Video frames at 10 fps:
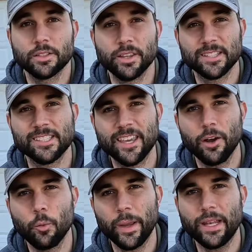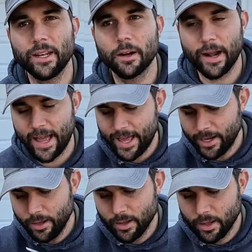So the Skil Weed Eater
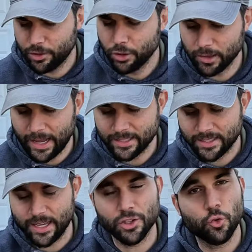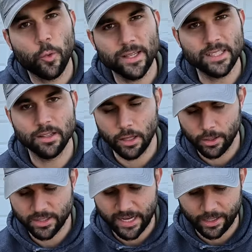head utilizes a twist
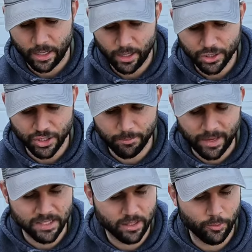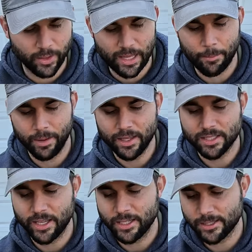load technology. Basically what that
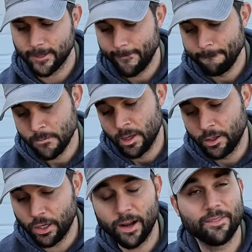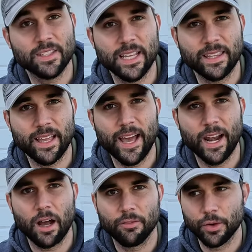means is you don't have to take the head
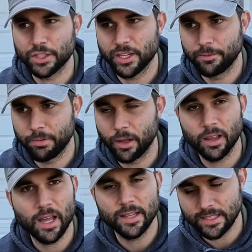off, which can be, a lot of